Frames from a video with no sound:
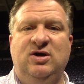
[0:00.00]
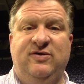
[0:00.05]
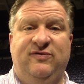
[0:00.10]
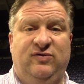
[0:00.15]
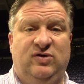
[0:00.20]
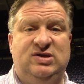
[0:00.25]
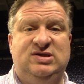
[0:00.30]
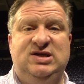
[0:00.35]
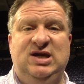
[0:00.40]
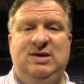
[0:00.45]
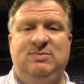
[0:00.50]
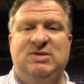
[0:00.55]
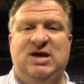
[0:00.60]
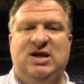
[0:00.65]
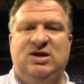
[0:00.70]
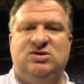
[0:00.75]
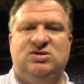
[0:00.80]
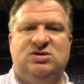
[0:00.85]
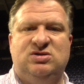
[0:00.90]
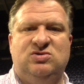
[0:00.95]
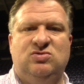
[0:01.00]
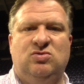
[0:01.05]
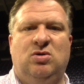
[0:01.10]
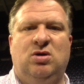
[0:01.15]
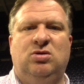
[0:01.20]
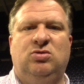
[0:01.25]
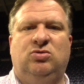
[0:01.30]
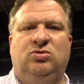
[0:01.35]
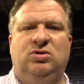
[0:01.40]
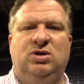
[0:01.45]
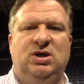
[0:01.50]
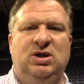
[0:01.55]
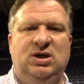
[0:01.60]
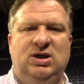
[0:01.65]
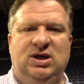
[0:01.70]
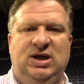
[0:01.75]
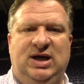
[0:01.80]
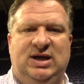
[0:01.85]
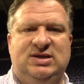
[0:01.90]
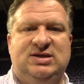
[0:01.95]
For a team that has struggled
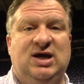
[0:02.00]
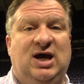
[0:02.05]
at